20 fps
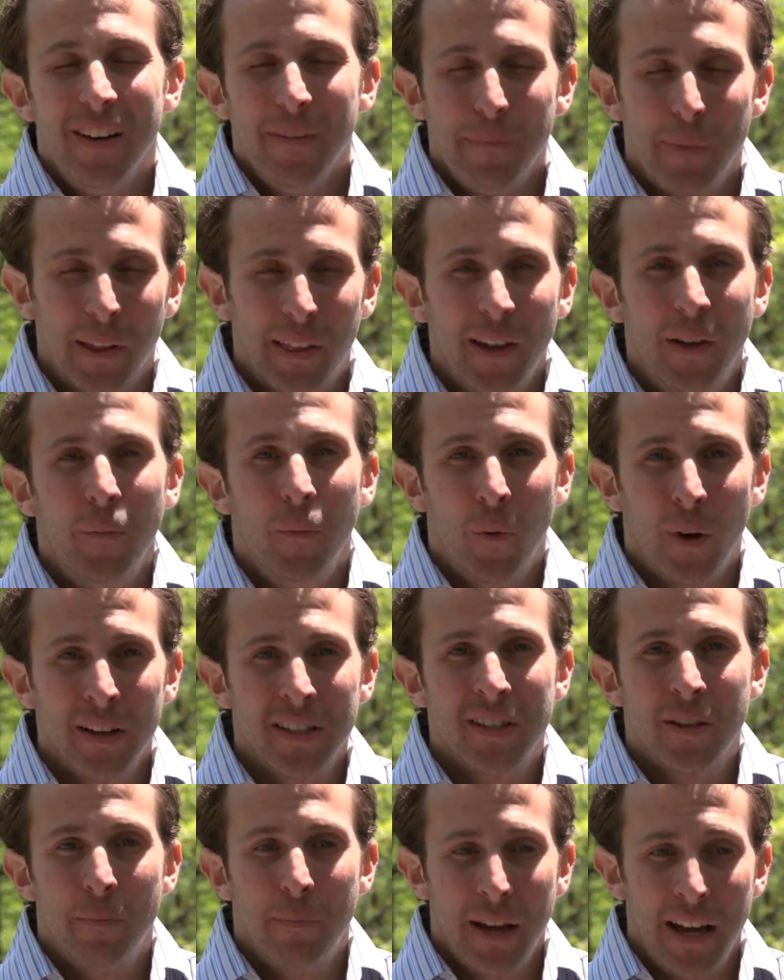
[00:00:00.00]
But then
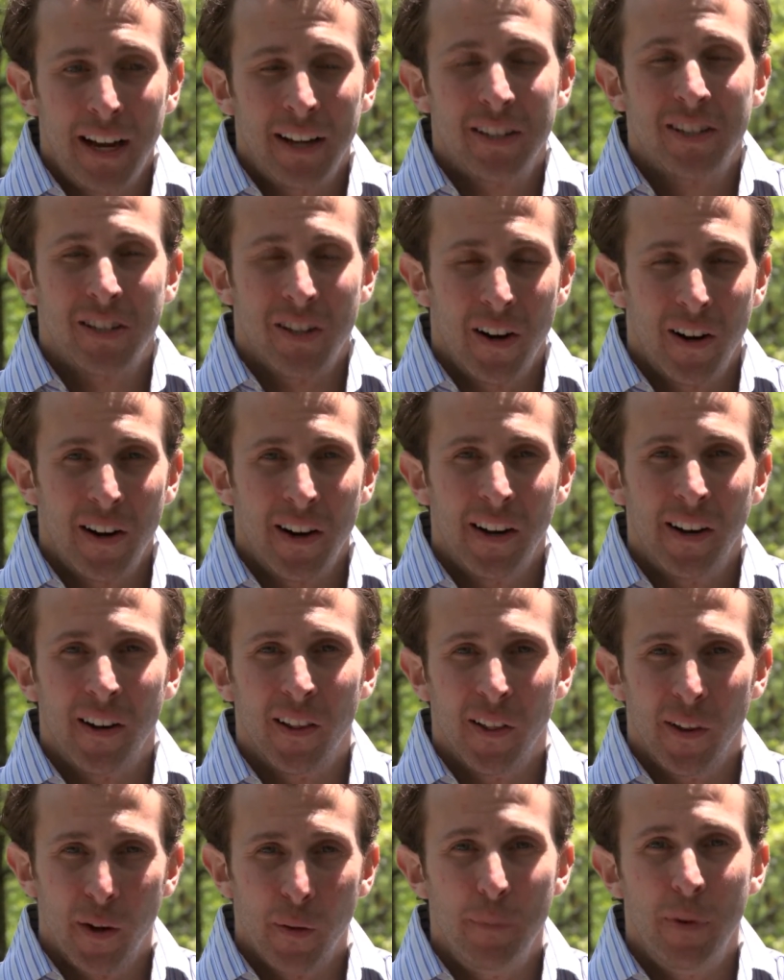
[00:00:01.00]
once the pain started to get a
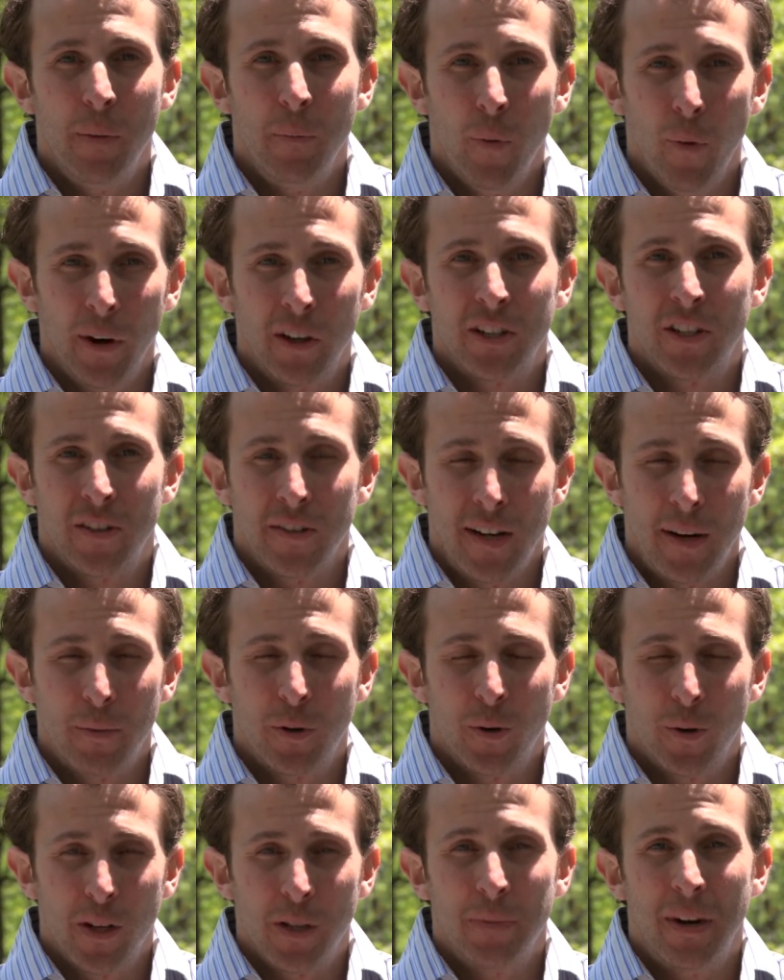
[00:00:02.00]
little bit more extreme
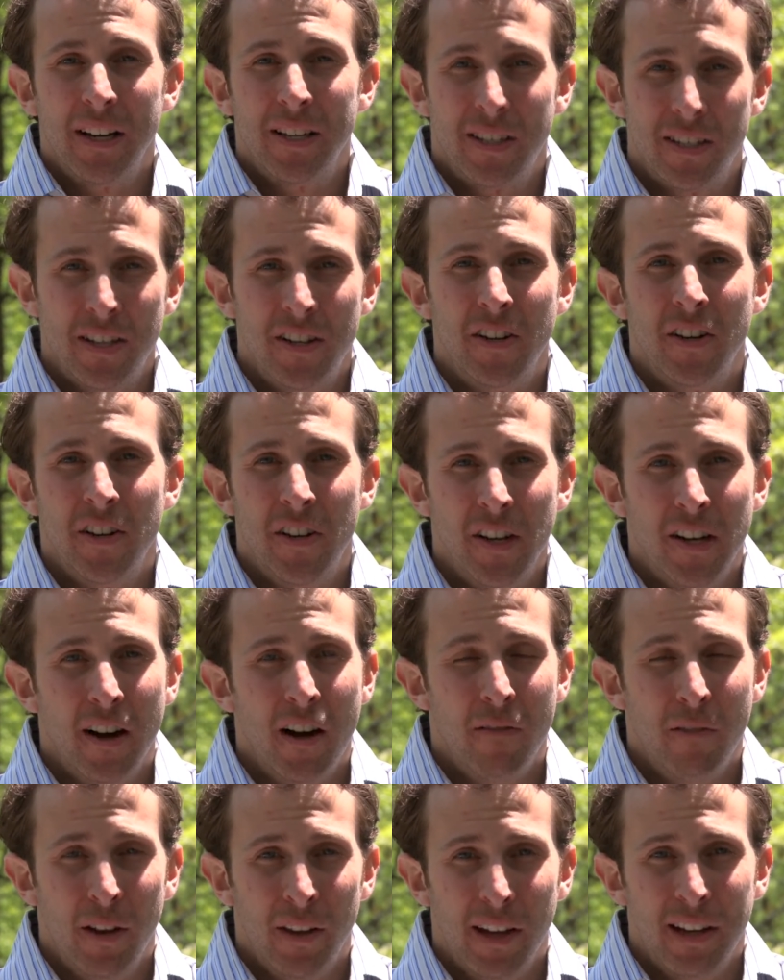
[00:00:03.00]
towards my senior year,
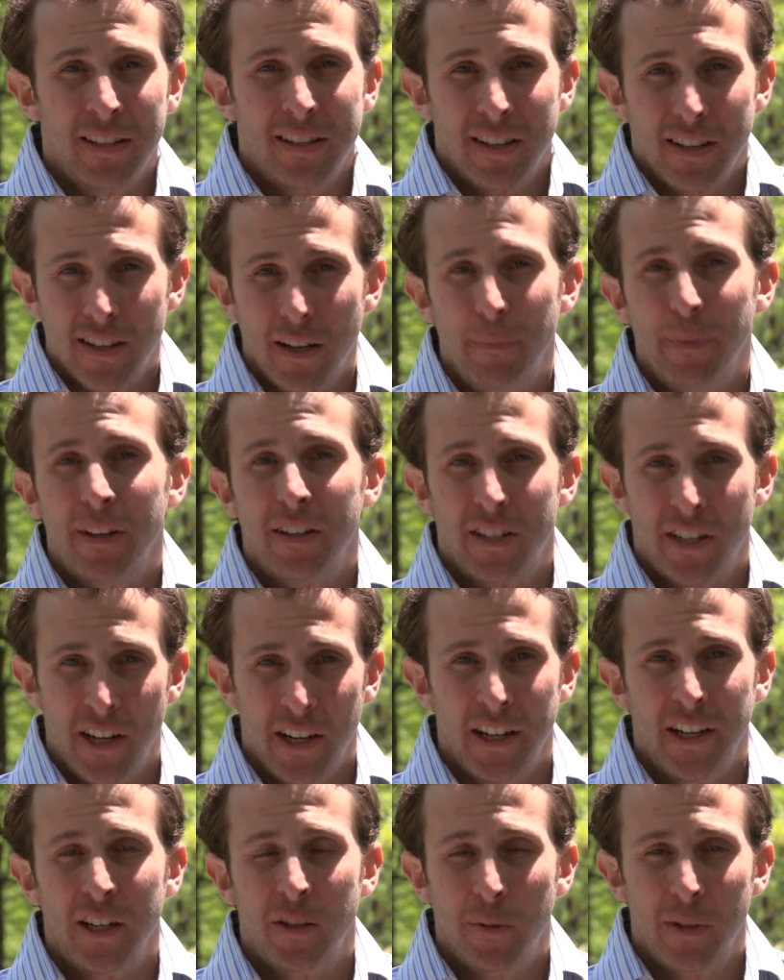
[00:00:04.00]
I realized that something
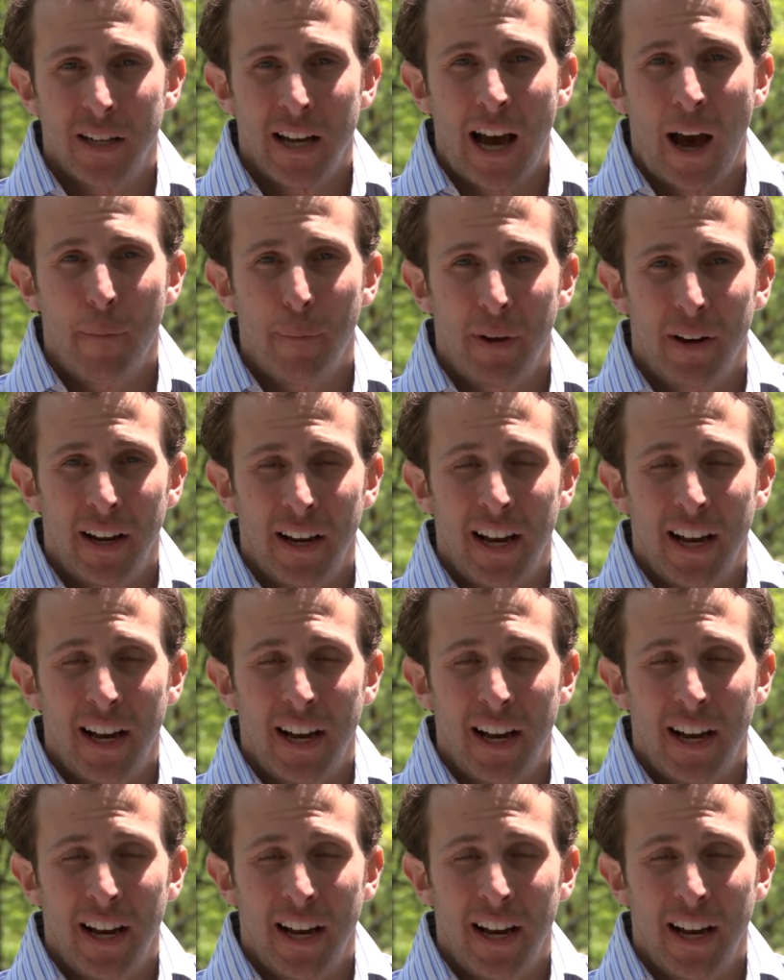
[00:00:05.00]
serious was happening.